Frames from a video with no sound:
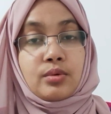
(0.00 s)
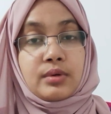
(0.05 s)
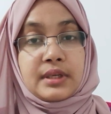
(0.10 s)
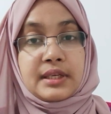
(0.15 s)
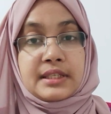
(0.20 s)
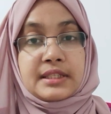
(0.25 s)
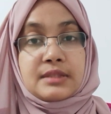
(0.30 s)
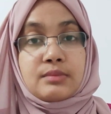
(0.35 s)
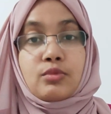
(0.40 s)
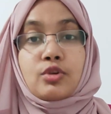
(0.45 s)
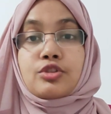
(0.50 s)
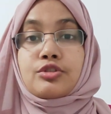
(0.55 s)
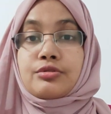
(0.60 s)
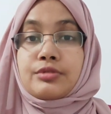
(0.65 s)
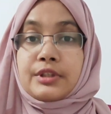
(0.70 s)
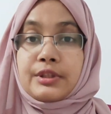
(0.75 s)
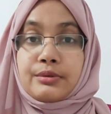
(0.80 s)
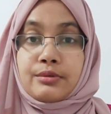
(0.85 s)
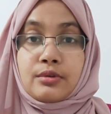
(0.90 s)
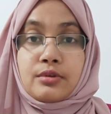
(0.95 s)
known as motor
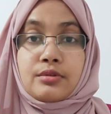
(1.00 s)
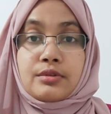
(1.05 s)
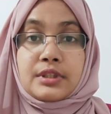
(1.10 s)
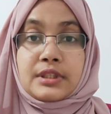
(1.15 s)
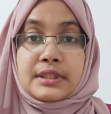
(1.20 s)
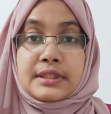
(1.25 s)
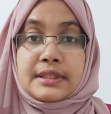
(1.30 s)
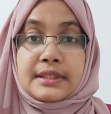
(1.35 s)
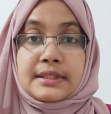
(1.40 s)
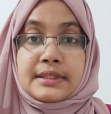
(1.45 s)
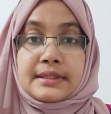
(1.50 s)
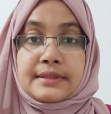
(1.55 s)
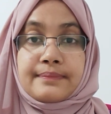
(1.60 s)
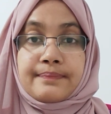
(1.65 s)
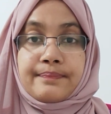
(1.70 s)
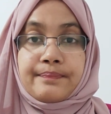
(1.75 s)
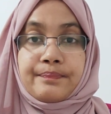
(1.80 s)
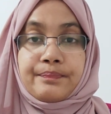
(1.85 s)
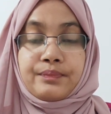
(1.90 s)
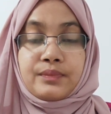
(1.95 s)
neuron disease.
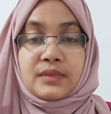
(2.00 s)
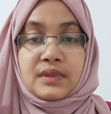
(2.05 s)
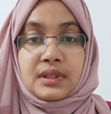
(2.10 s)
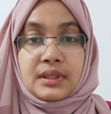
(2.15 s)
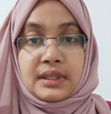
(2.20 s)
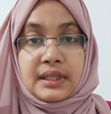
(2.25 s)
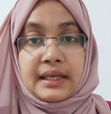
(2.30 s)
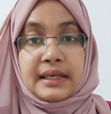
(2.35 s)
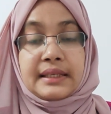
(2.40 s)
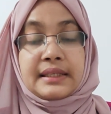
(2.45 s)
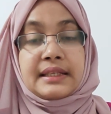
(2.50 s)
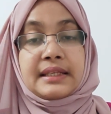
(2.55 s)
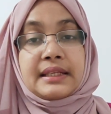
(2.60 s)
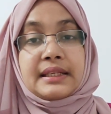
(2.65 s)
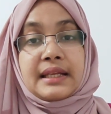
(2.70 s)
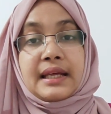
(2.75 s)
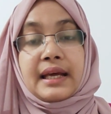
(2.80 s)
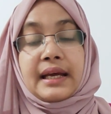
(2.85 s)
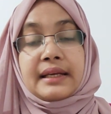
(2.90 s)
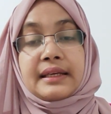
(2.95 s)
And
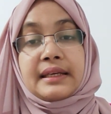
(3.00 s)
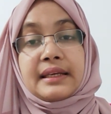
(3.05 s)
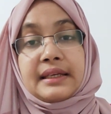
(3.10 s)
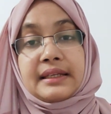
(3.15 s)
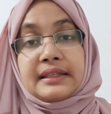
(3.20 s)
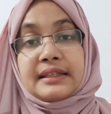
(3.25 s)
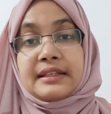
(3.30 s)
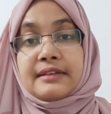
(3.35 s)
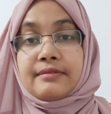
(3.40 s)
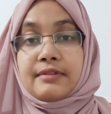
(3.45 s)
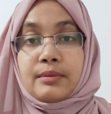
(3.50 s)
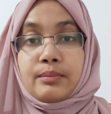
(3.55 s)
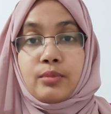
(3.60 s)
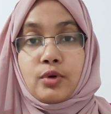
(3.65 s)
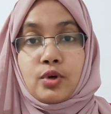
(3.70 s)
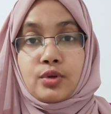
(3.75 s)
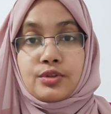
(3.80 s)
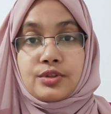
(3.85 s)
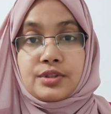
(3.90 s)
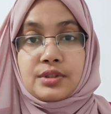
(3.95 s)
give a
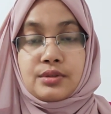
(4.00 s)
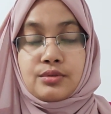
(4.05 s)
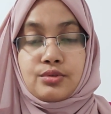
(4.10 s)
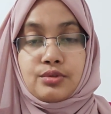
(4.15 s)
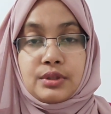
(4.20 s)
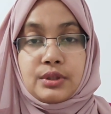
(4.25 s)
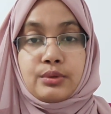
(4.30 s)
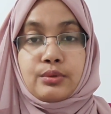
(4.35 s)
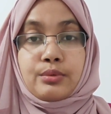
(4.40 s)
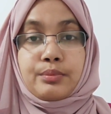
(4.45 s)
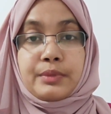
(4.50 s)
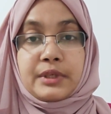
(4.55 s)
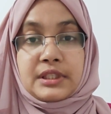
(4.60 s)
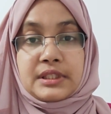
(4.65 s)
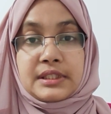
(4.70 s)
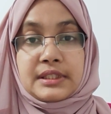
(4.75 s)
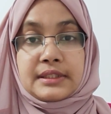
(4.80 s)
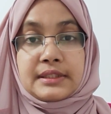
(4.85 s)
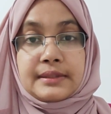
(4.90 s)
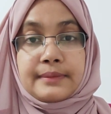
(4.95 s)
pause to your
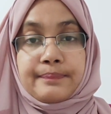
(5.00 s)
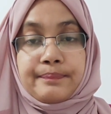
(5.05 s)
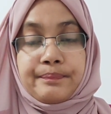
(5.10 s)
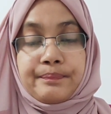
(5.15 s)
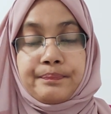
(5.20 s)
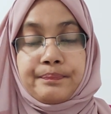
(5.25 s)
patient.